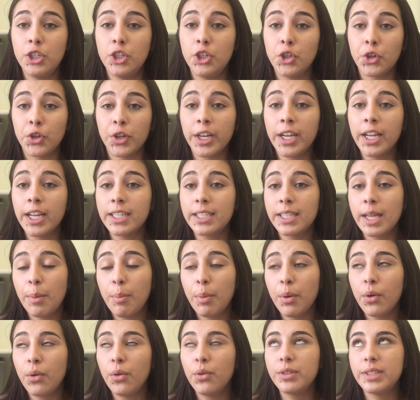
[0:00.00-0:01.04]
during a
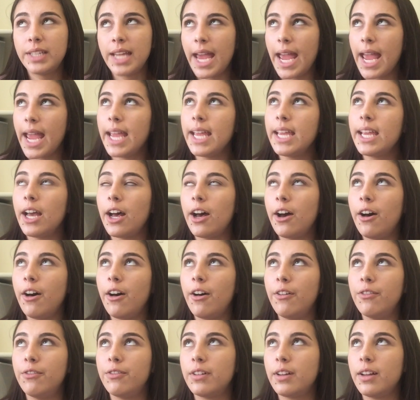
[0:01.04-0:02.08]
typical day
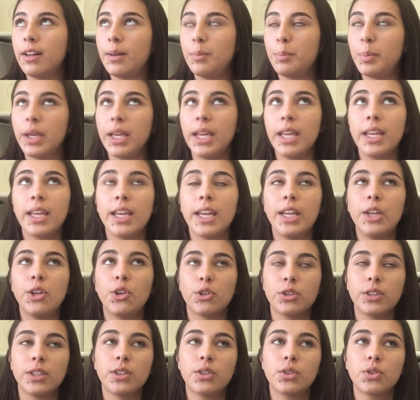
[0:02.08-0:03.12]
of being in
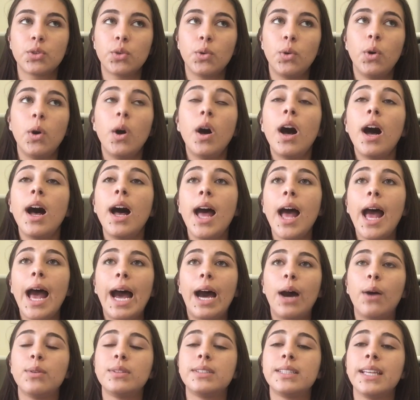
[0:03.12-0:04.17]
nursing school,
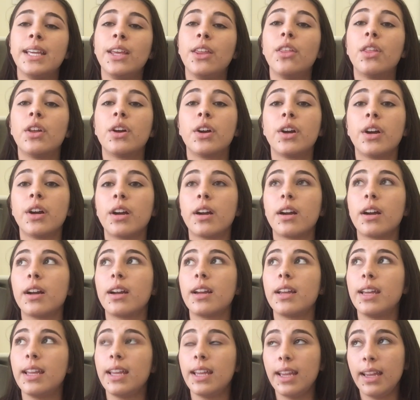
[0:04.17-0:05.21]
I was either
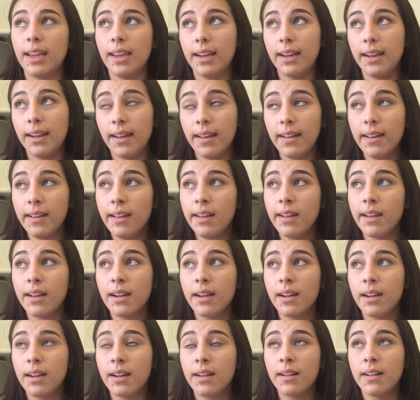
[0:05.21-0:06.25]
eating,
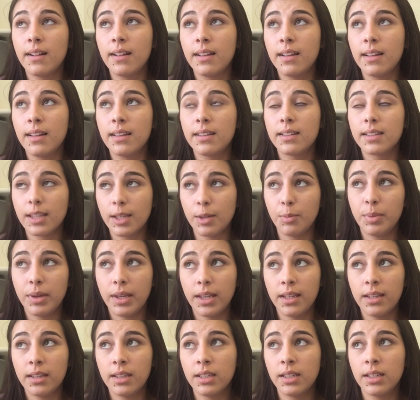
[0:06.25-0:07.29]

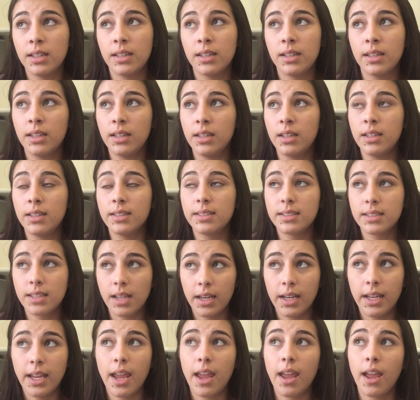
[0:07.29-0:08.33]
sleeping,
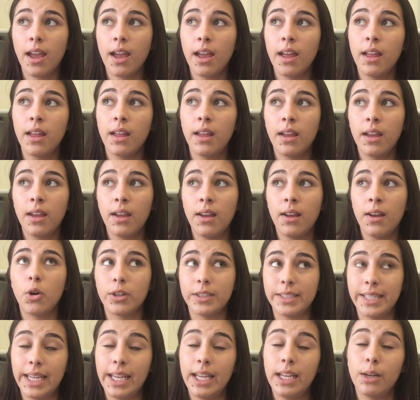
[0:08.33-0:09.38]
studying,
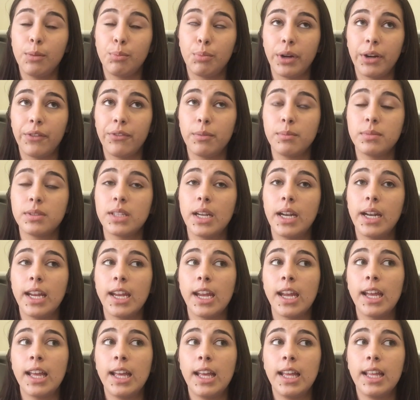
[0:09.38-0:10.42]
or taking a break from
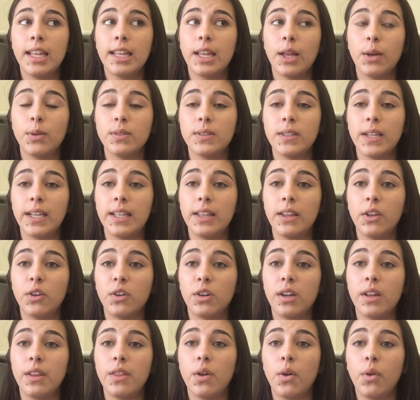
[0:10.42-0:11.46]
studying. That was like
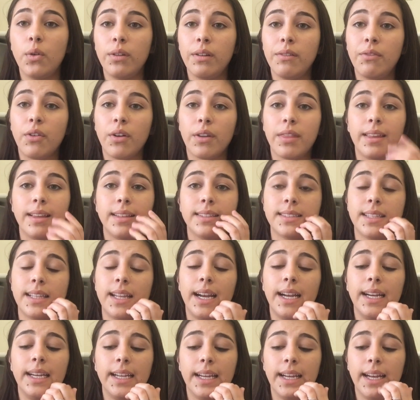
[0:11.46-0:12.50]
literally the only four things that
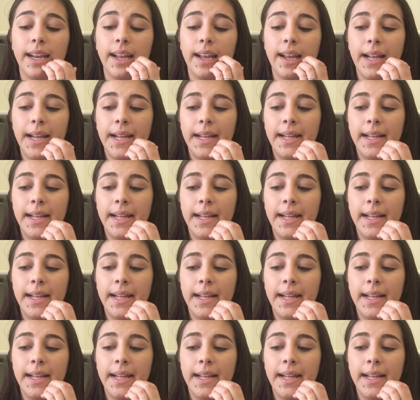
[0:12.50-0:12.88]
I did.